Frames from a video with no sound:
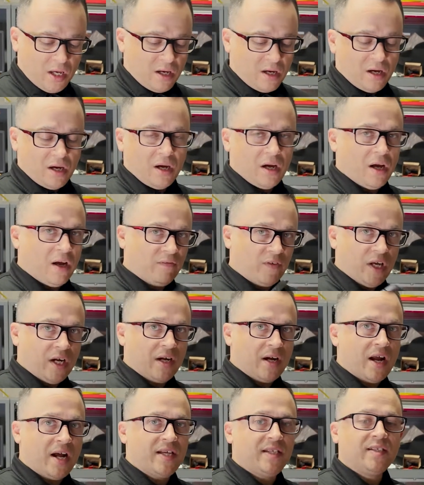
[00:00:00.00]
I've got a
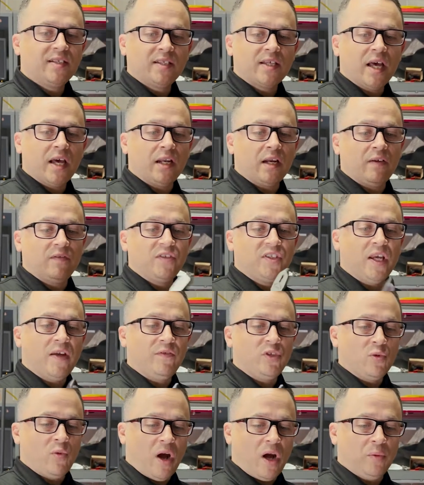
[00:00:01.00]
nice set of
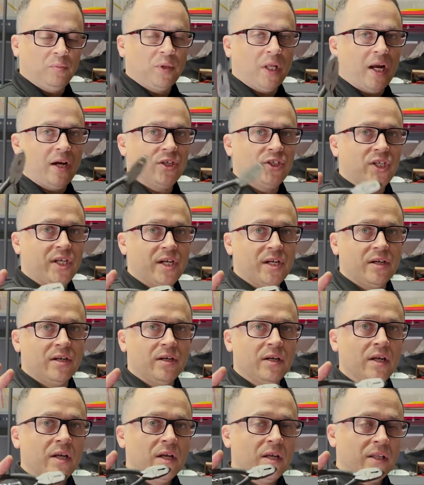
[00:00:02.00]
safety wire pliers here.